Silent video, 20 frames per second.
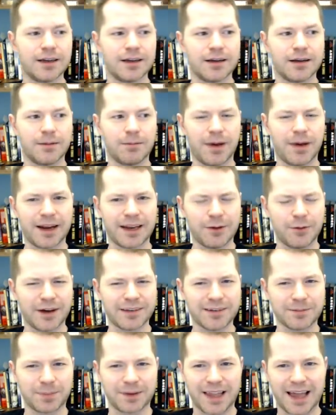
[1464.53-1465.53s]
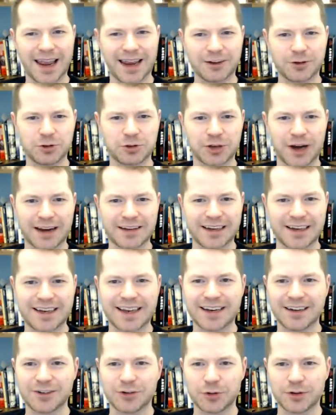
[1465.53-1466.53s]
But he wasn't playing. He tried to
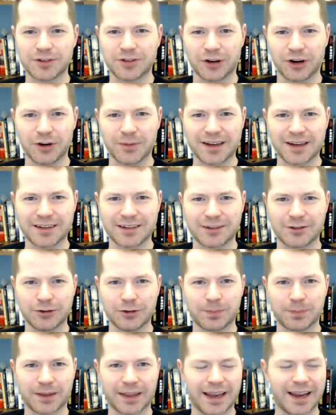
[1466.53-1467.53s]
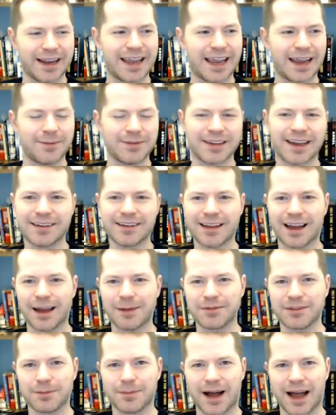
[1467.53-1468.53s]
get into a tournament to play a game 10
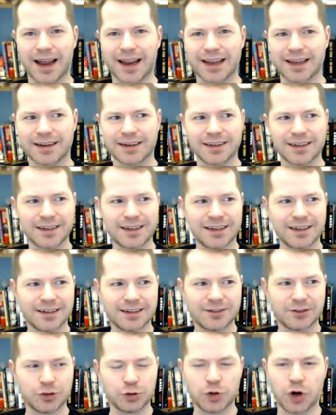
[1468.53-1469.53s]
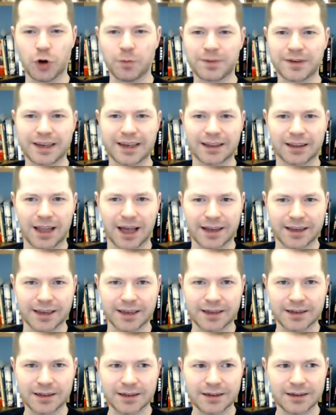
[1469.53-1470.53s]
times the buy in to hope to get
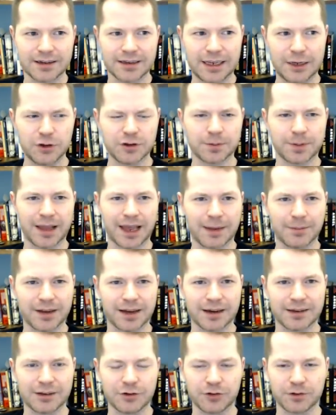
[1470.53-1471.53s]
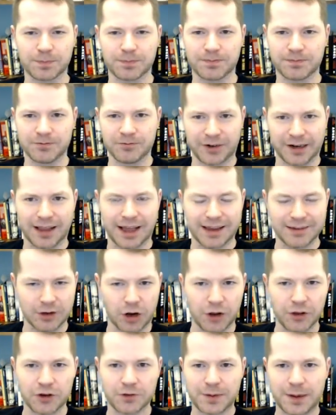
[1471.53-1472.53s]
lucky. He was playing because he was realized
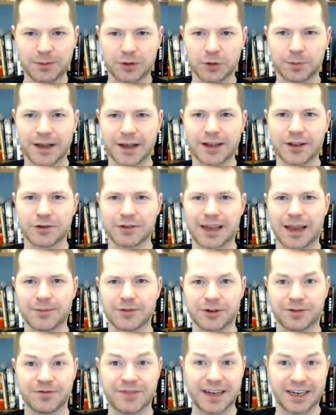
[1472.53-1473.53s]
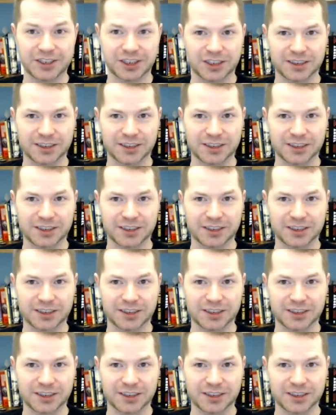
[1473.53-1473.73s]
all those people who play those games are fish.